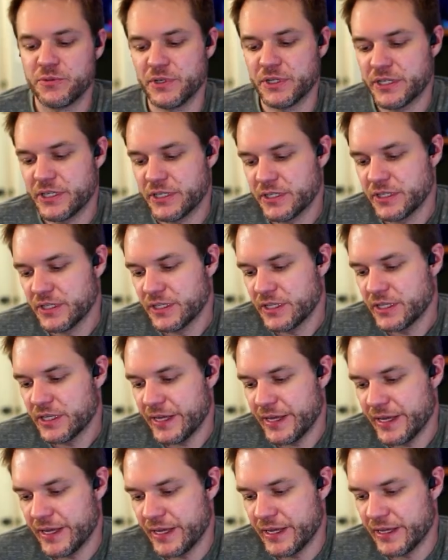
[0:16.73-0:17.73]
work
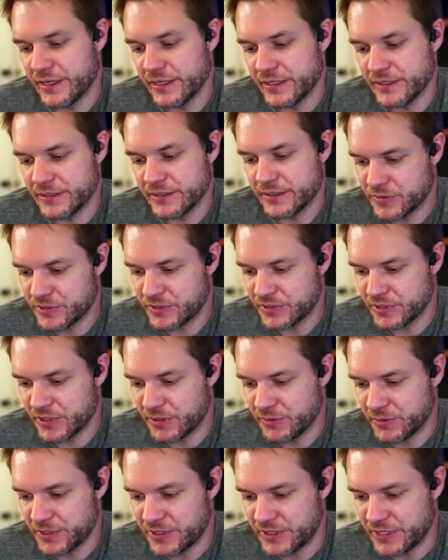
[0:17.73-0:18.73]
and
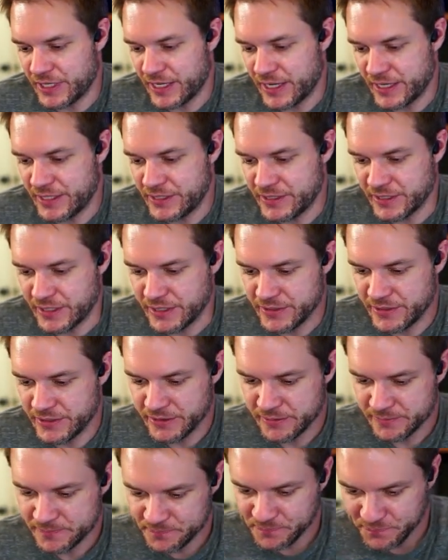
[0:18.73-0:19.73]
start with the eye test.